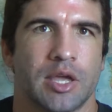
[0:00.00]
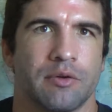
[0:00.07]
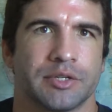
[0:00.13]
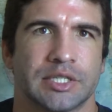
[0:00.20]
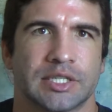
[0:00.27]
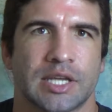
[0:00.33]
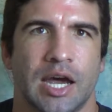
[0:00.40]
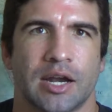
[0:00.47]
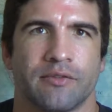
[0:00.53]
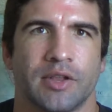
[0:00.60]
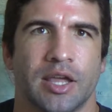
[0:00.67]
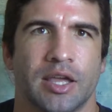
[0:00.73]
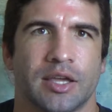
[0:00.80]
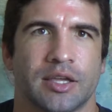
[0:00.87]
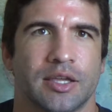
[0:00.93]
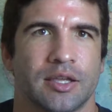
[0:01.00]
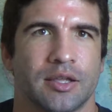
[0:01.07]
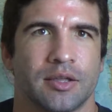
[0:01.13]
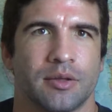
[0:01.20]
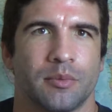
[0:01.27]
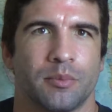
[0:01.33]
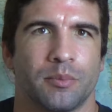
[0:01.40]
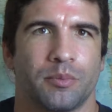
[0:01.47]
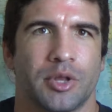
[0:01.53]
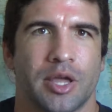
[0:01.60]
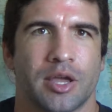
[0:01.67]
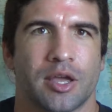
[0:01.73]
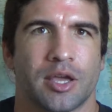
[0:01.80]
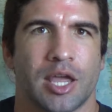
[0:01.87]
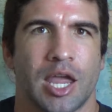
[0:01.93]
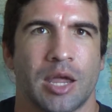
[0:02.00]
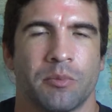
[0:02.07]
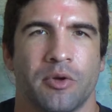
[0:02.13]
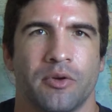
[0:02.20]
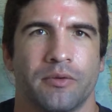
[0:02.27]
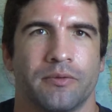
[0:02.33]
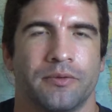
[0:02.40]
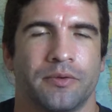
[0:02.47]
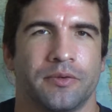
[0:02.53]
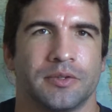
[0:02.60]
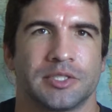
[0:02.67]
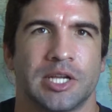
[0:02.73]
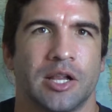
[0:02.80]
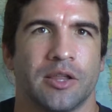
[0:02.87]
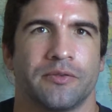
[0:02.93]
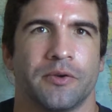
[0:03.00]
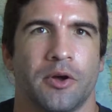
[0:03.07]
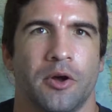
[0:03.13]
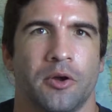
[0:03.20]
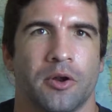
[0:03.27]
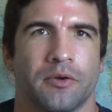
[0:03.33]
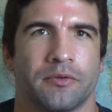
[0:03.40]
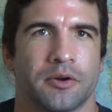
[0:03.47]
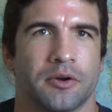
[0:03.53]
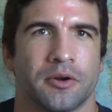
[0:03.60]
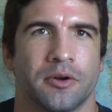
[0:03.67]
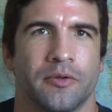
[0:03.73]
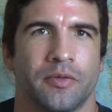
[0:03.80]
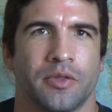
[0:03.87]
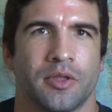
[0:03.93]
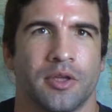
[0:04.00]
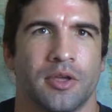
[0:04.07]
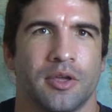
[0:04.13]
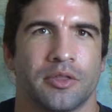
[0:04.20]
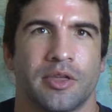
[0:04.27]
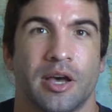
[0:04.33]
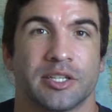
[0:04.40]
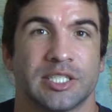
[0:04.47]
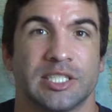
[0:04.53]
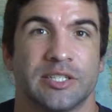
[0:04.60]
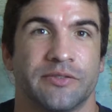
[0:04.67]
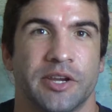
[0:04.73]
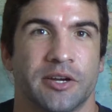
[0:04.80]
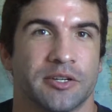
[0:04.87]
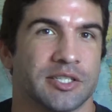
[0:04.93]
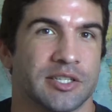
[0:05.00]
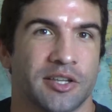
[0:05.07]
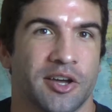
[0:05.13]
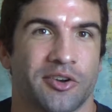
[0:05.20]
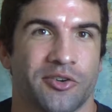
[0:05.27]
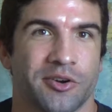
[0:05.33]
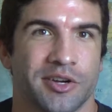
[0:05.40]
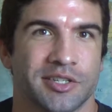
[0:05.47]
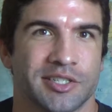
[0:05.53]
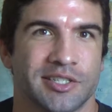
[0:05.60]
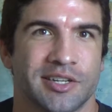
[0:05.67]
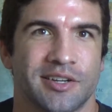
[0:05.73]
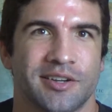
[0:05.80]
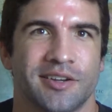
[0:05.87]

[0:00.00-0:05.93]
it was just kind of like playing a game of telephone over thousands of years and countries.